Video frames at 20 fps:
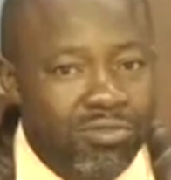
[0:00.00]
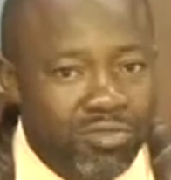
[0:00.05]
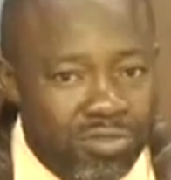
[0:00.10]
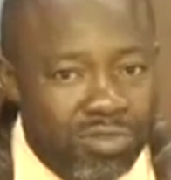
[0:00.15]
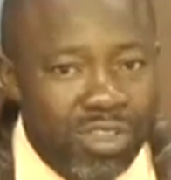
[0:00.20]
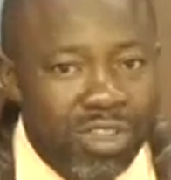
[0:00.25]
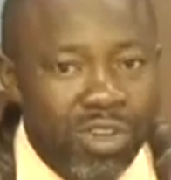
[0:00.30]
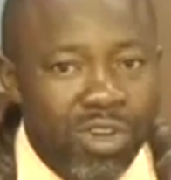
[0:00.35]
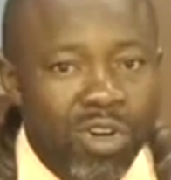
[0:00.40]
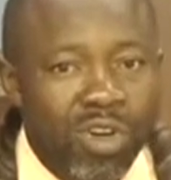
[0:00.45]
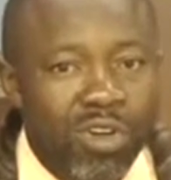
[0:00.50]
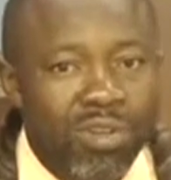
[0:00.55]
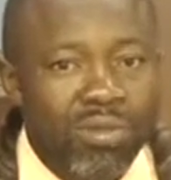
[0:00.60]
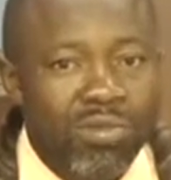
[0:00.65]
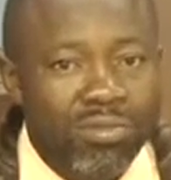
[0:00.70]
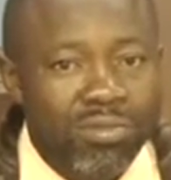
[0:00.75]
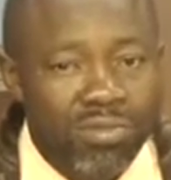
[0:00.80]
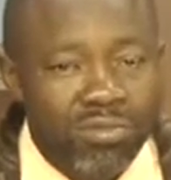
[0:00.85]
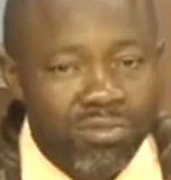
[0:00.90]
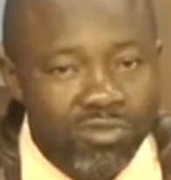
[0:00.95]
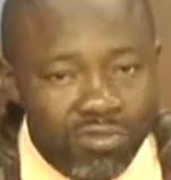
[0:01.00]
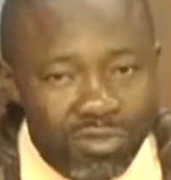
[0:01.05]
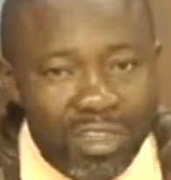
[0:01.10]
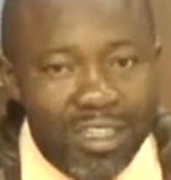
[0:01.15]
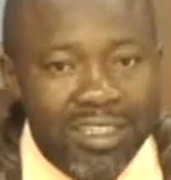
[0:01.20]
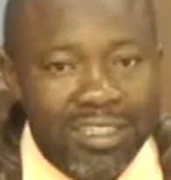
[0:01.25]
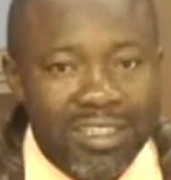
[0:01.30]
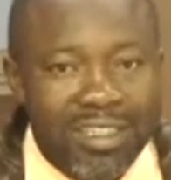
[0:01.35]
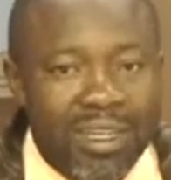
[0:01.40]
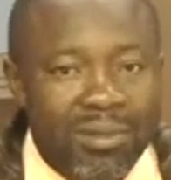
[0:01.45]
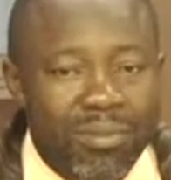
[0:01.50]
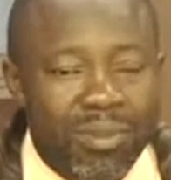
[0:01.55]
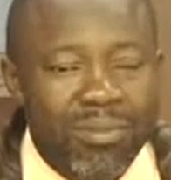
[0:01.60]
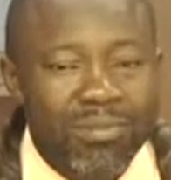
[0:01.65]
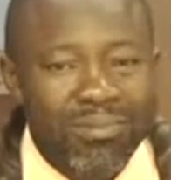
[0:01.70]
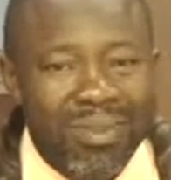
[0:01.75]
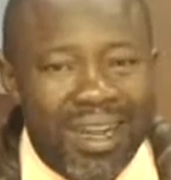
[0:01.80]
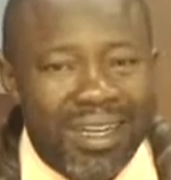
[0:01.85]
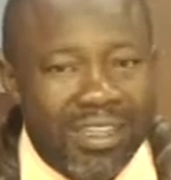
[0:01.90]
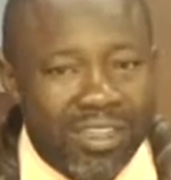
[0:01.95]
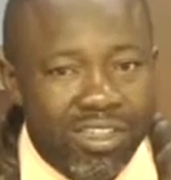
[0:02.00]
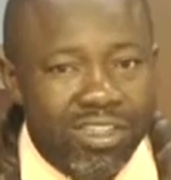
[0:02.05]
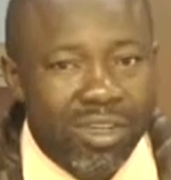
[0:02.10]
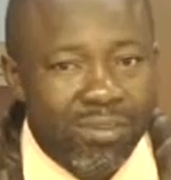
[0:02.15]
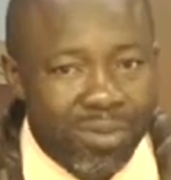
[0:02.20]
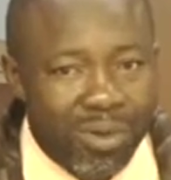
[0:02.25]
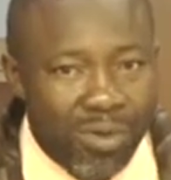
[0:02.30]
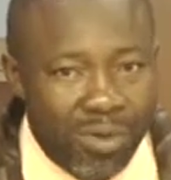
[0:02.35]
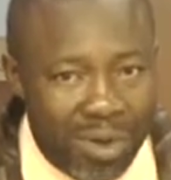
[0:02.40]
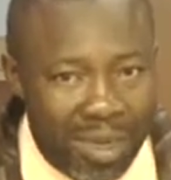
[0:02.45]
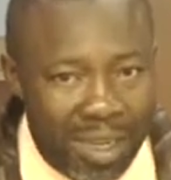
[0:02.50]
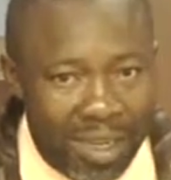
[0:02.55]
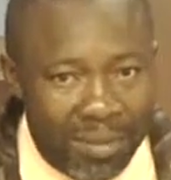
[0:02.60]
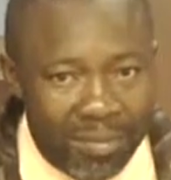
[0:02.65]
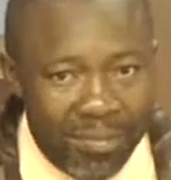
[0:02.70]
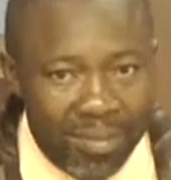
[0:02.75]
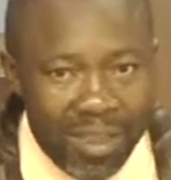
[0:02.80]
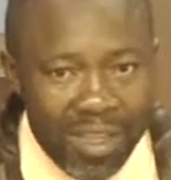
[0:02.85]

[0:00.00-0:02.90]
reasonable, manageable way.